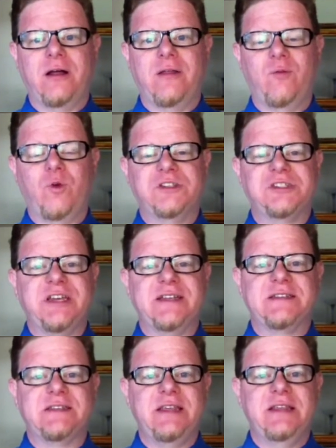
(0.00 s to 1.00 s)
which
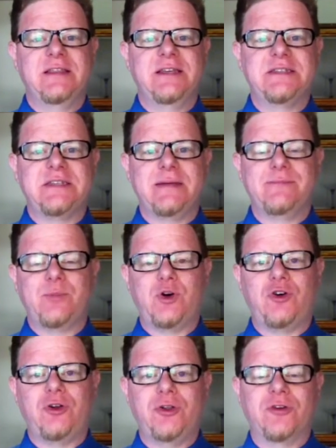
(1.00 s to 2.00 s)
gets the listing
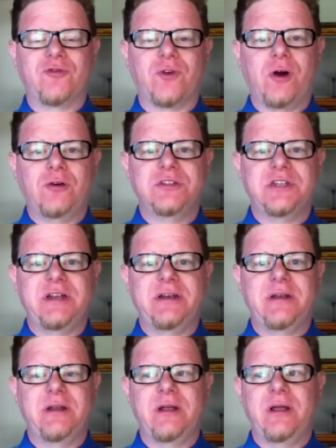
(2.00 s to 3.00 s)
pulled or
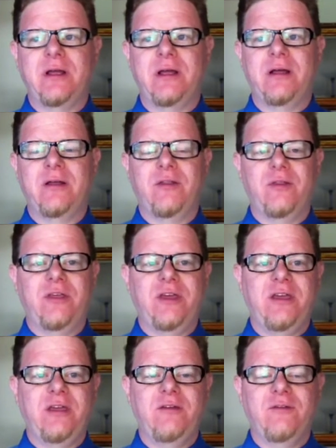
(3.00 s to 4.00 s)
frozen.
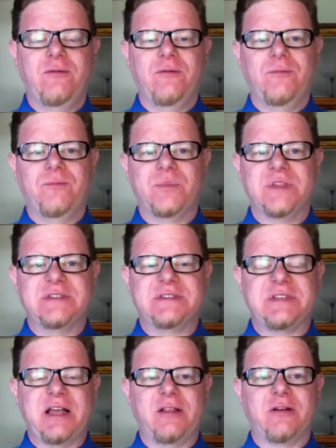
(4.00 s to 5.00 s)
The
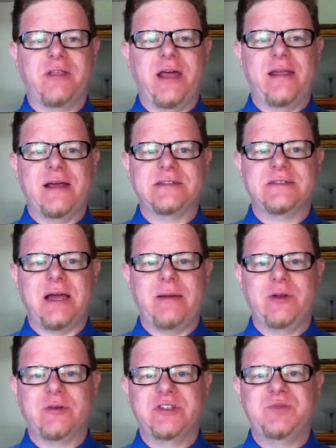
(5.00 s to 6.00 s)
seller then has
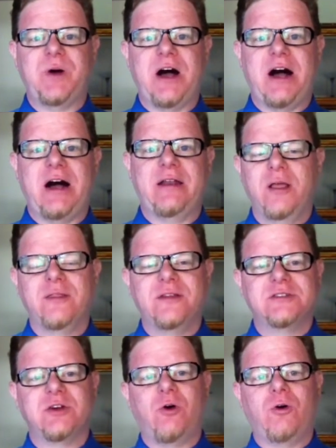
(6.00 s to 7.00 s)
time to respond.
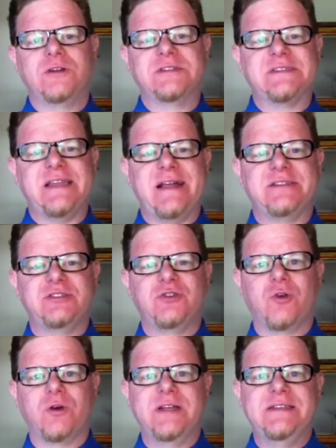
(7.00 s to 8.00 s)
There's a whole
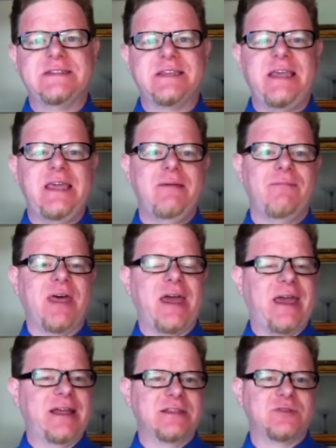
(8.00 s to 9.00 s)
statutory scheme
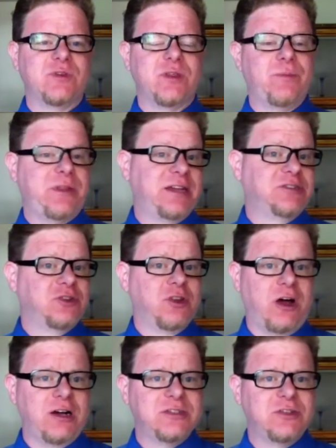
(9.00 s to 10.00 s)
that ends with a potential
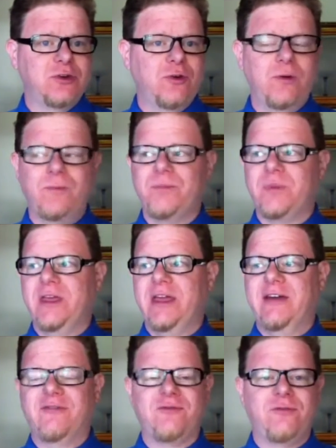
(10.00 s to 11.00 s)
lawsuit
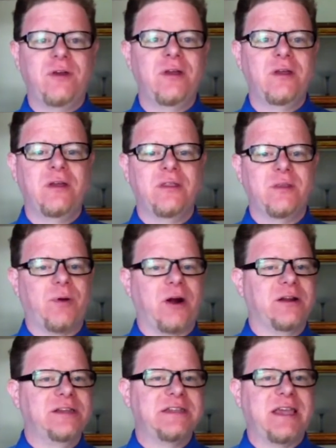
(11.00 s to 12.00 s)
if the
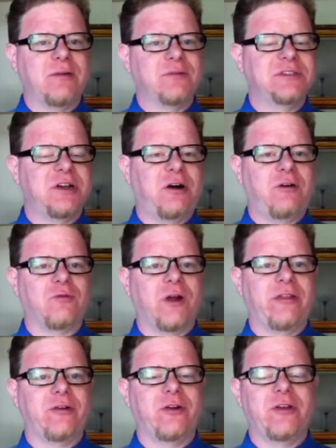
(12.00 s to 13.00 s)
parties can't resolve
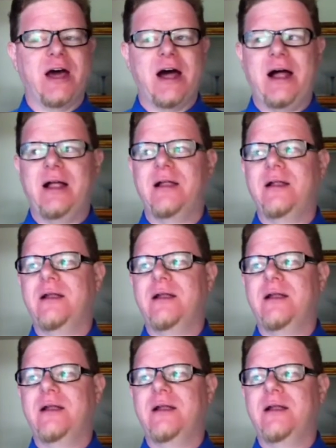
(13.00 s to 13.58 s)
whether or not.